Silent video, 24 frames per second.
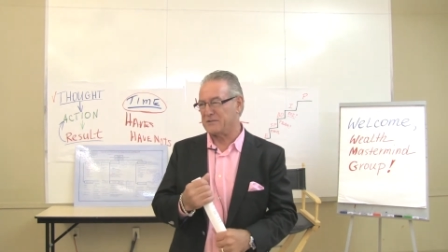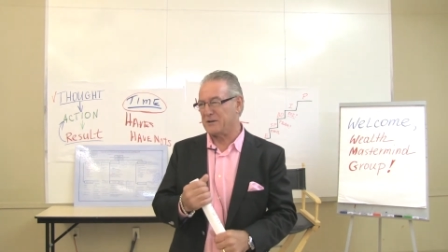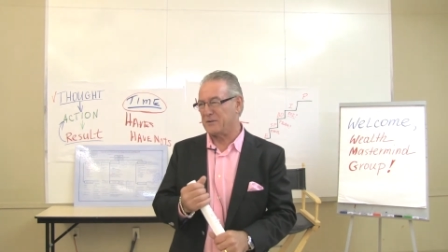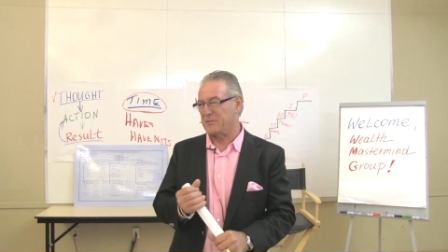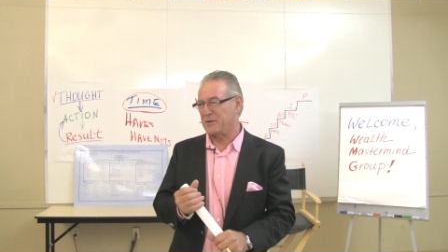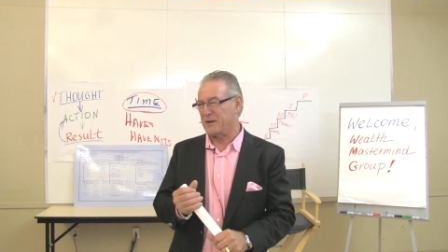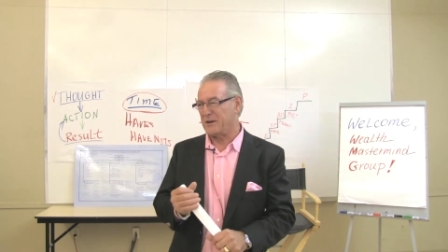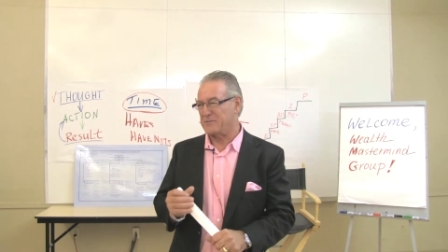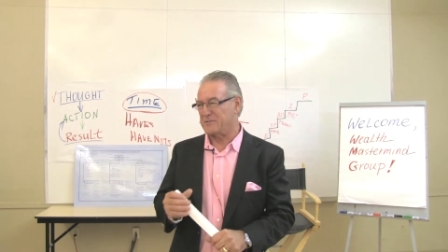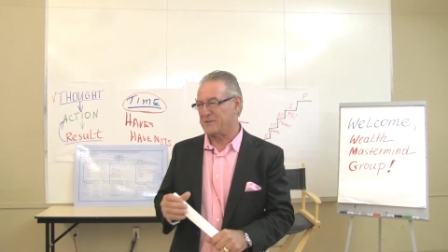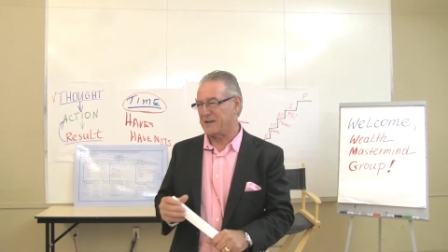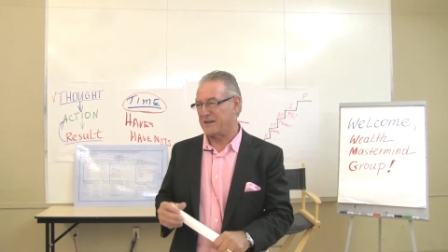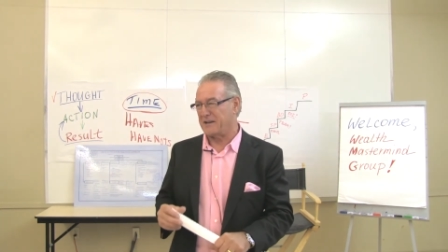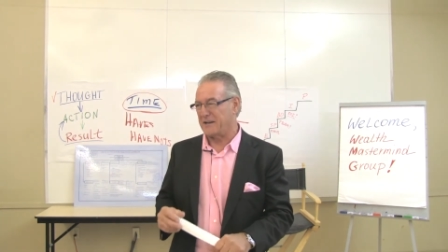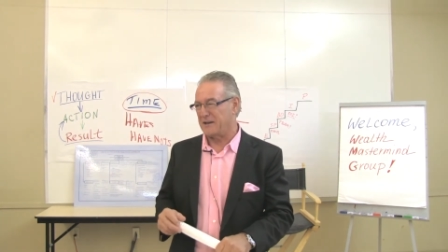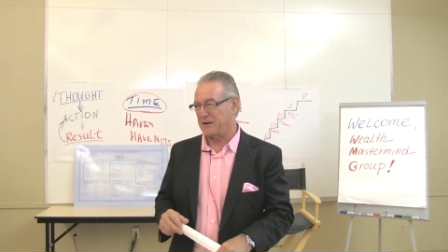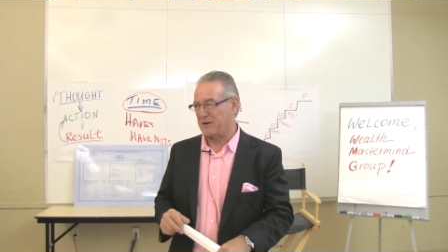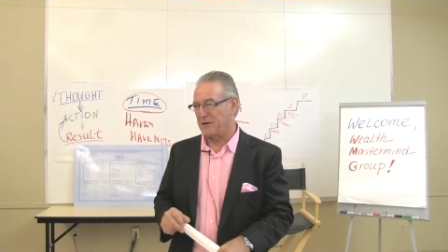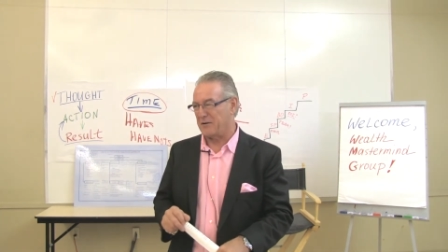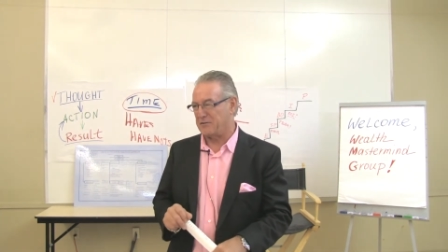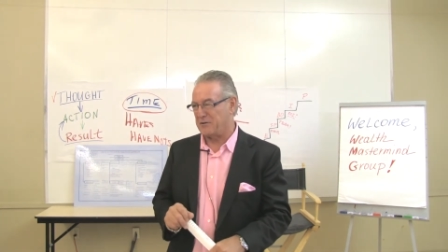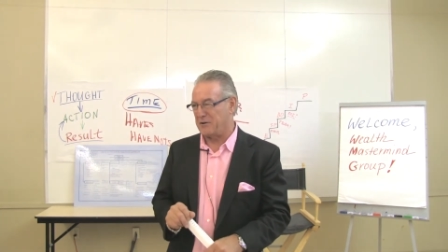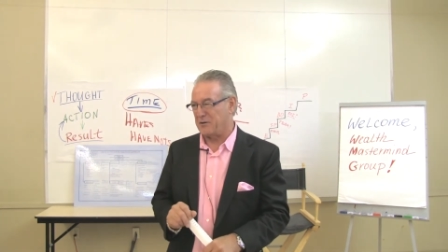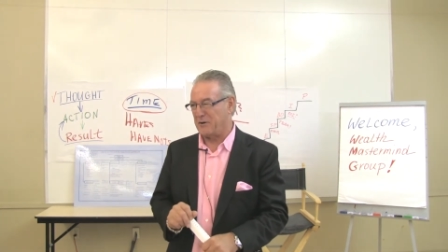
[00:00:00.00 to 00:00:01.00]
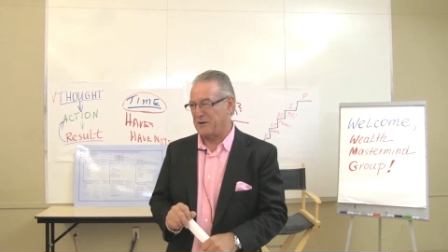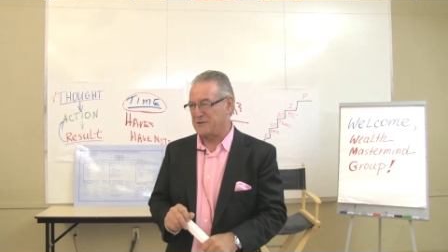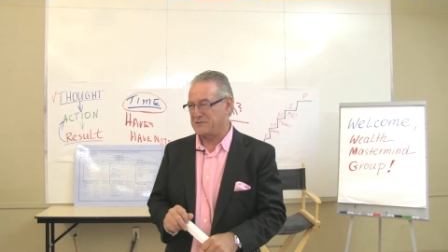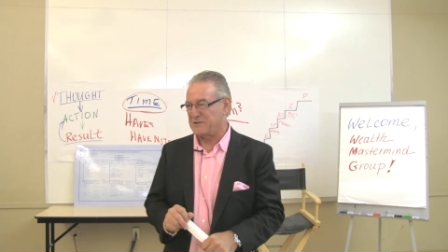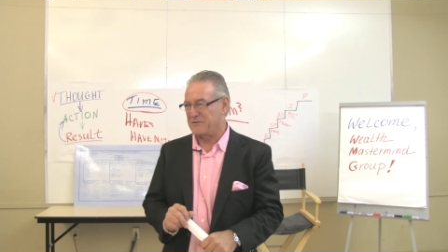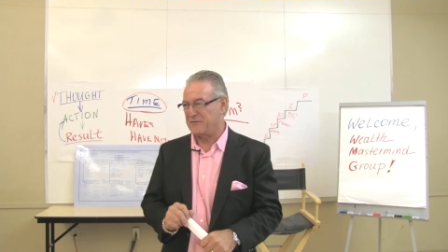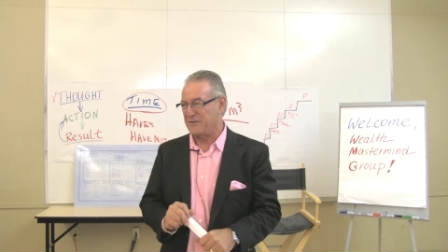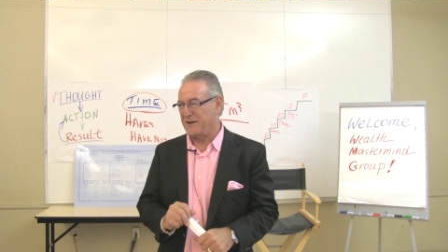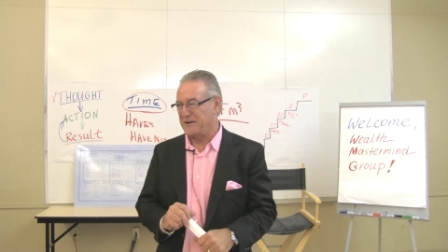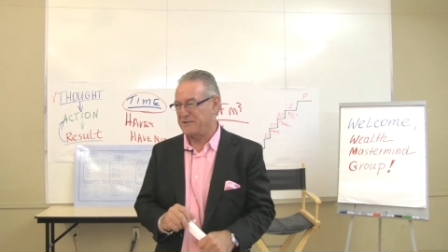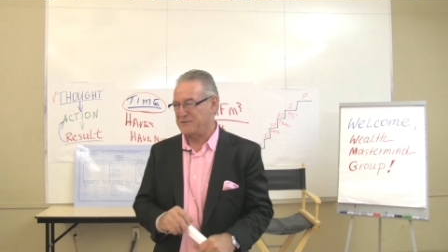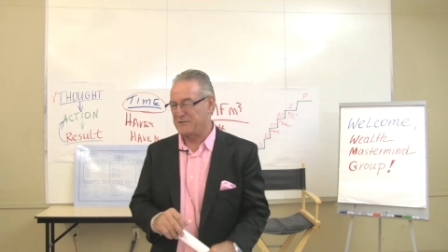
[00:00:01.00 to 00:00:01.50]
sometimes I get off the
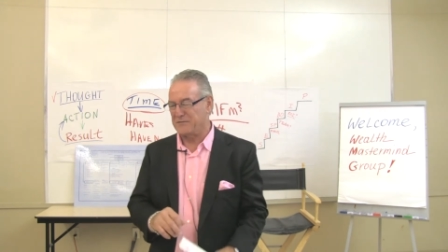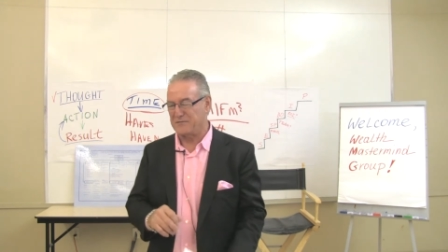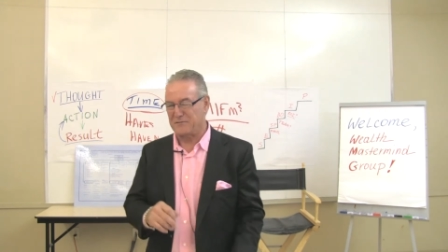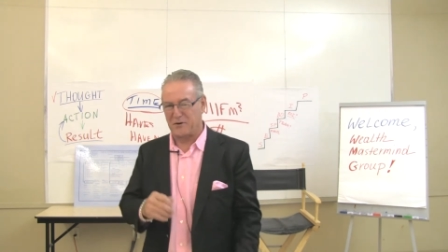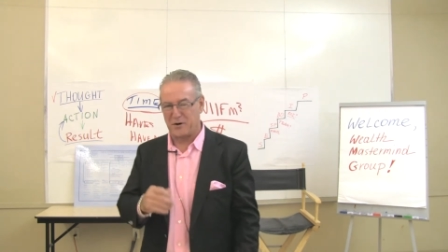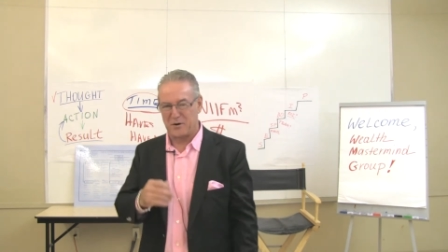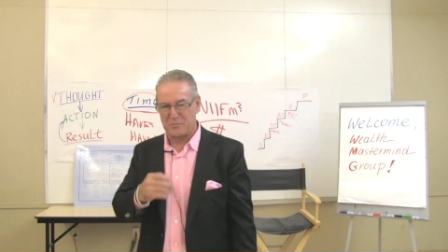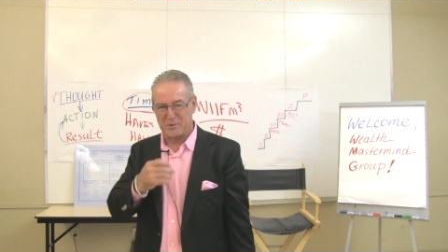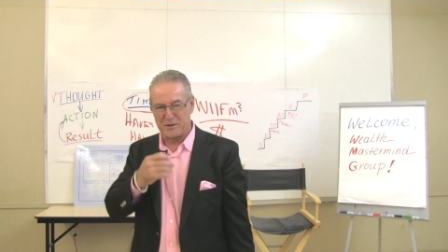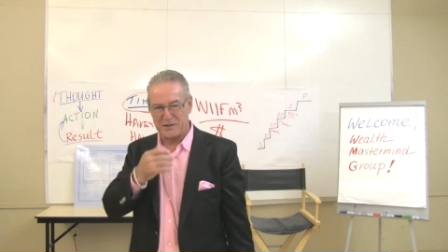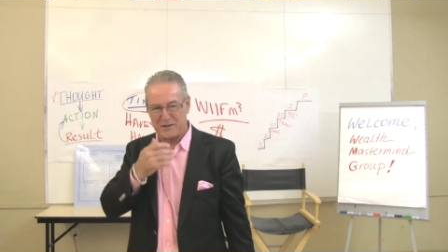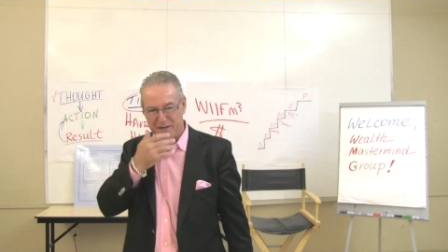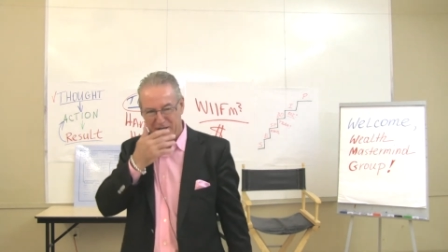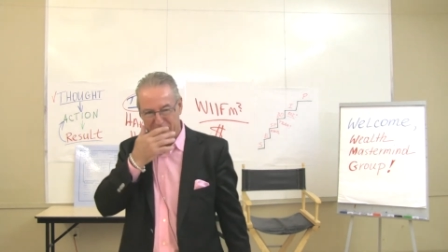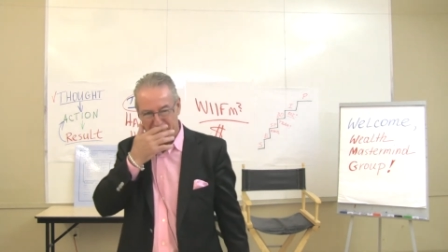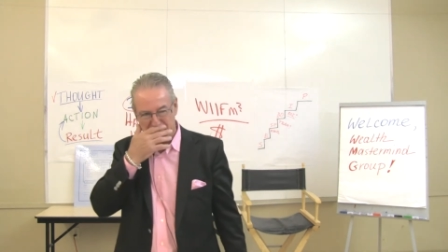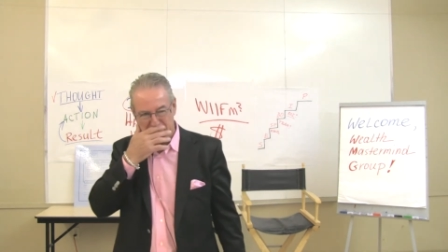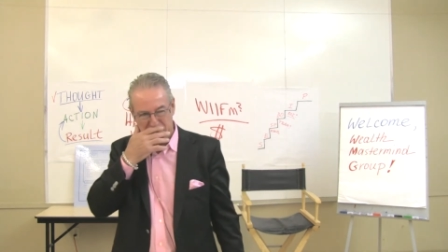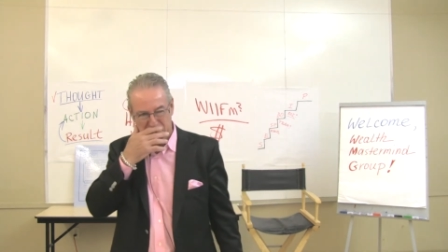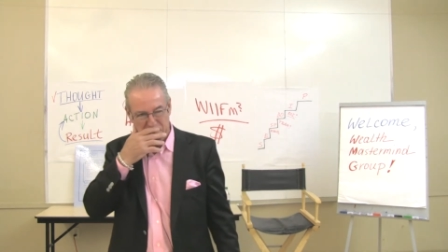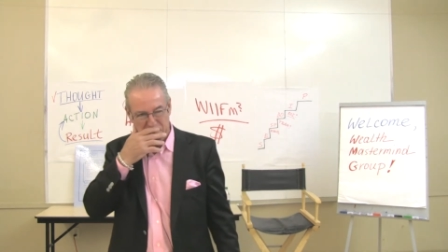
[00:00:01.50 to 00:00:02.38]
reservation verbally.